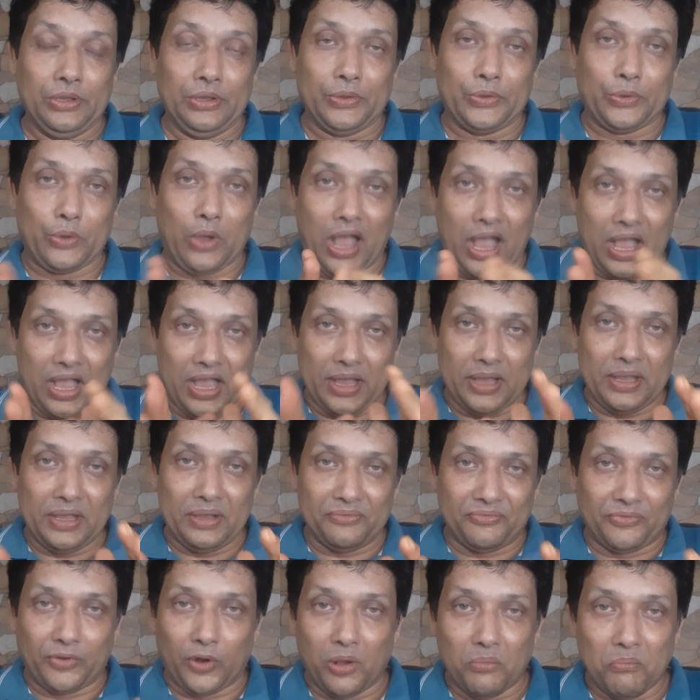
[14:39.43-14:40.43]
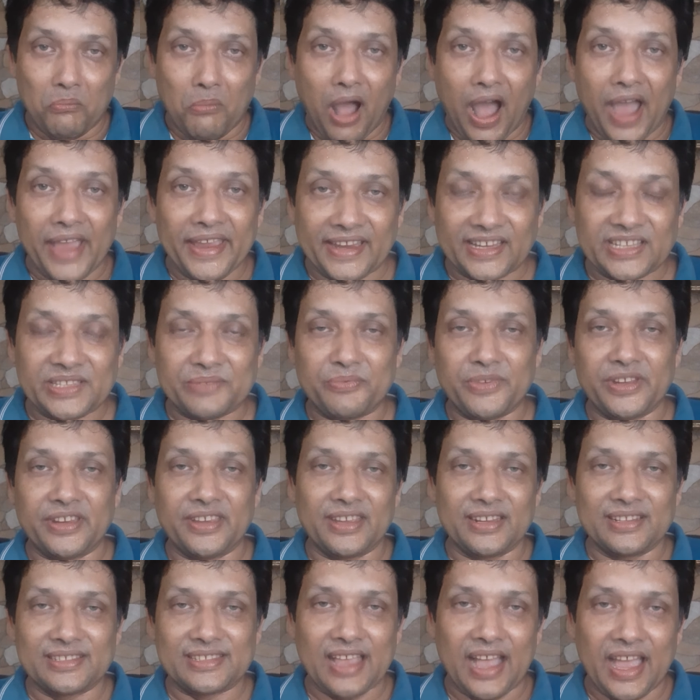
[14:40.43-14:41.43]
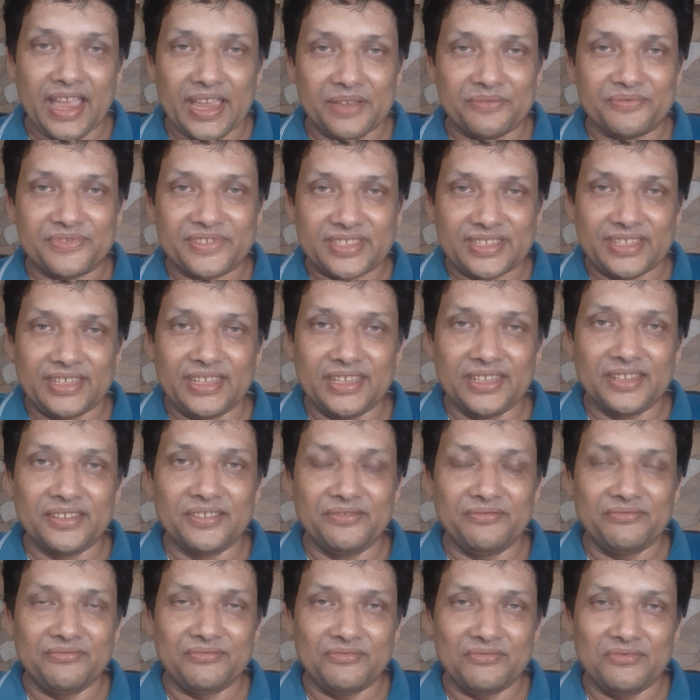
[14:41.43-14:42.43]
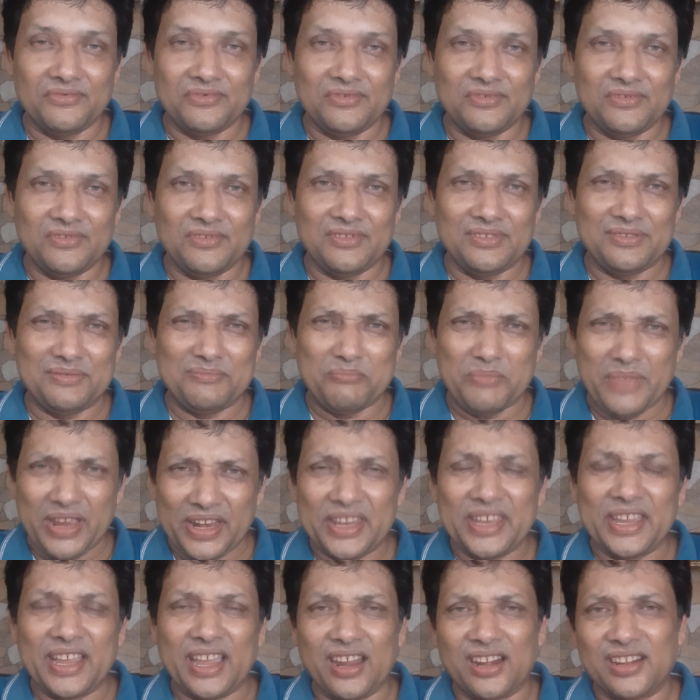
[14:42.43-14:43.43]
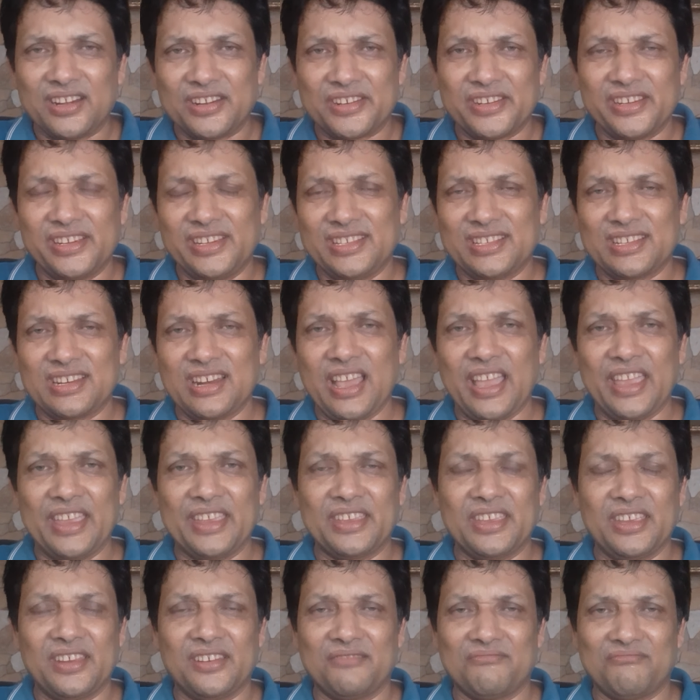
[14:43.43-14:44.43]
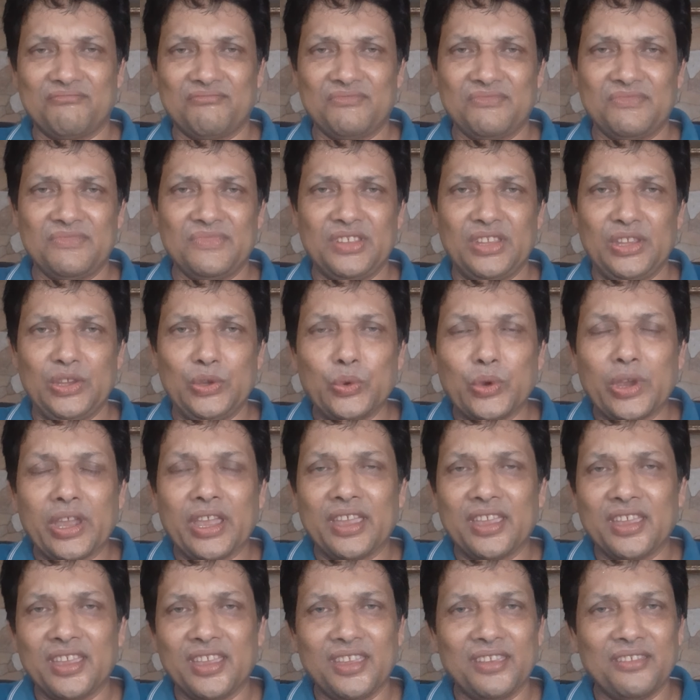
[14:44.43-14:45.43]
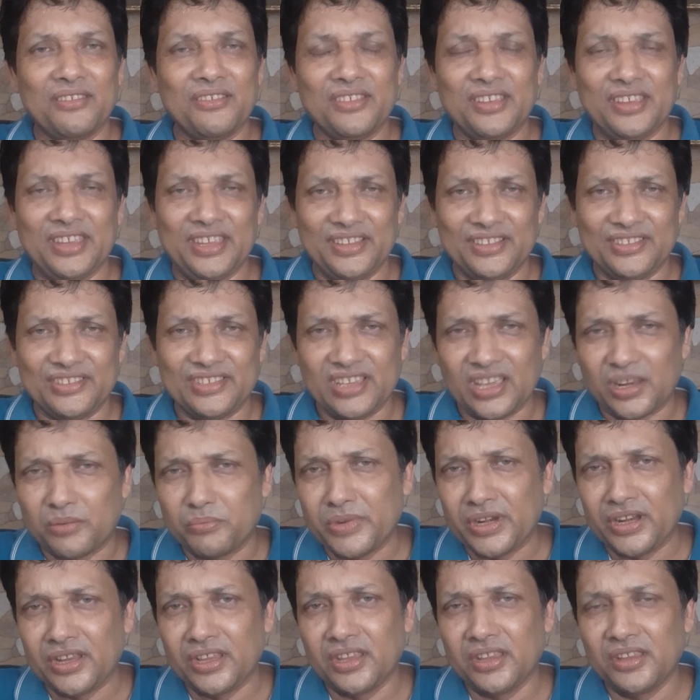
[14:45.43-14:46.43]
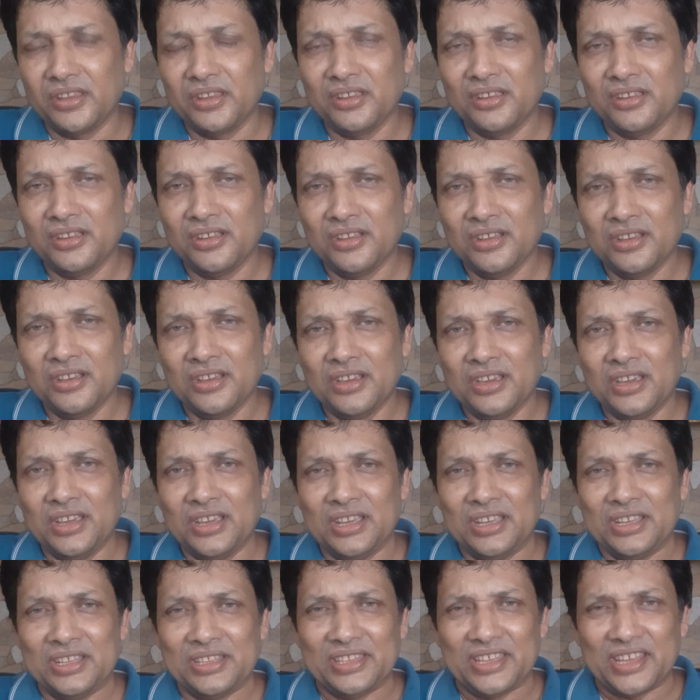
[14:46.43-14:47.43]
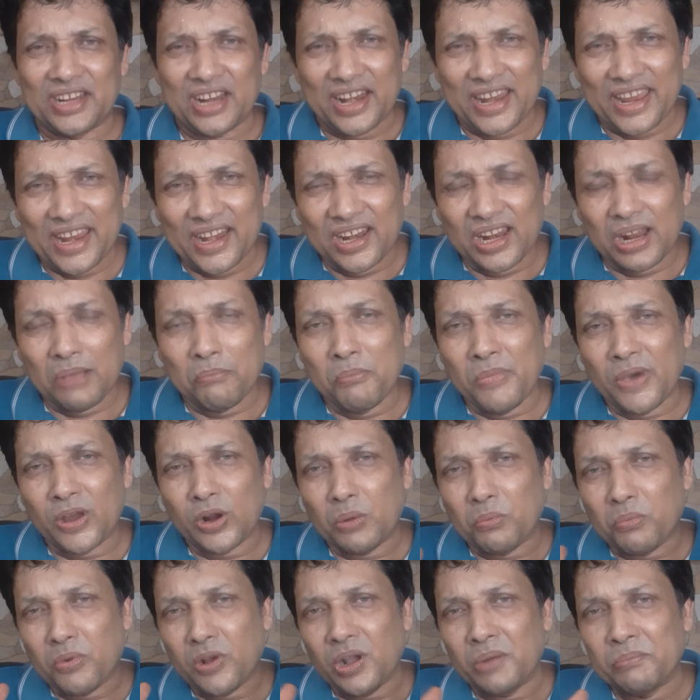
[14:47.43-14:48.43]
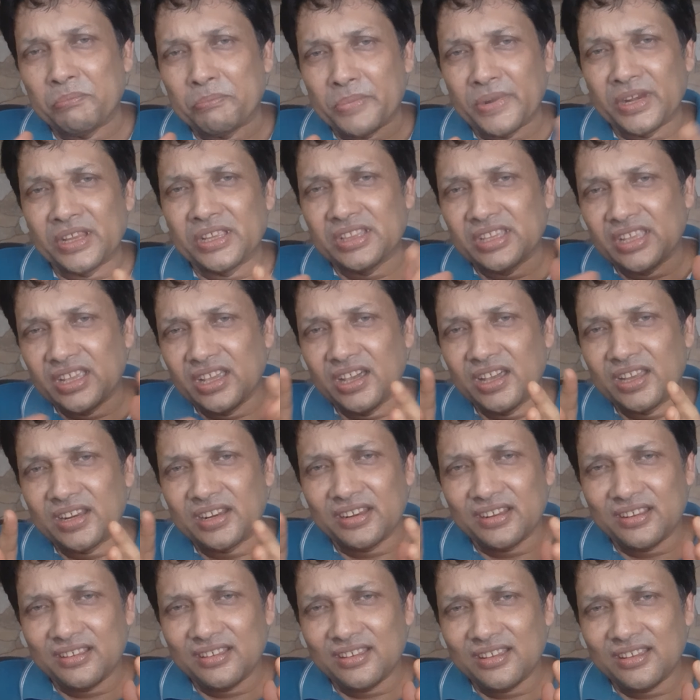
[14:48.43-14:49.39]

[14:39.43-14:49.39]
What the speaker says: So from my experience, I have seen many countries, like in UK, in Germany, there are n number of company, they are